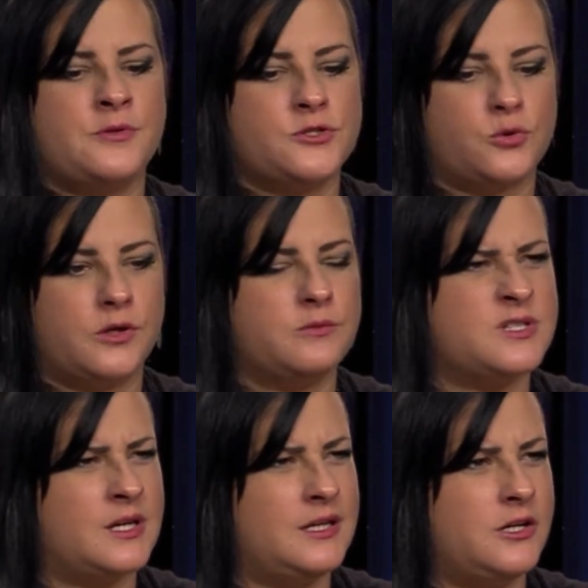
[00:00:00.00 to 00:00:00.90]
the story. It was
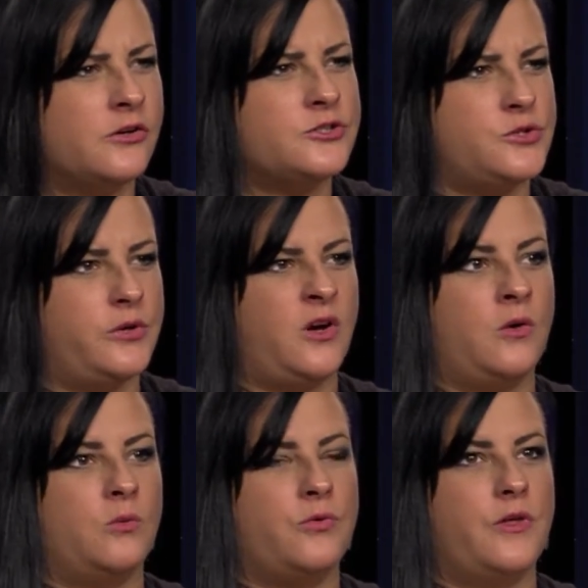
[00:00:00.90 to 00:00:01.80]
a year or two
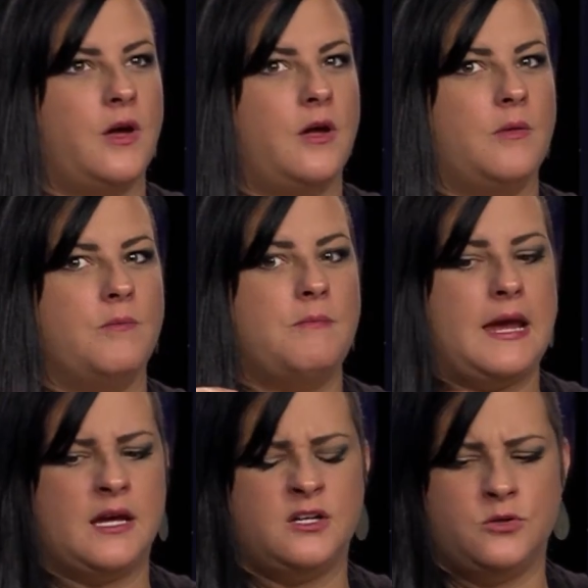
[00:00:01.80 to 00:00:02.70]
ago. The
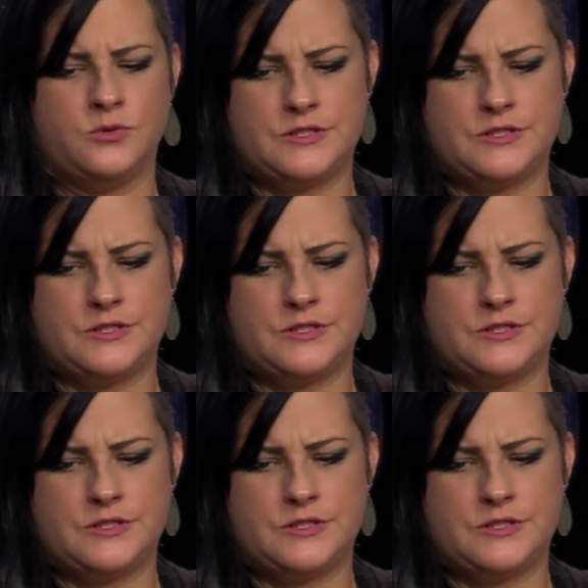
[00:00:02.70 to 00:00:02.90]
man who was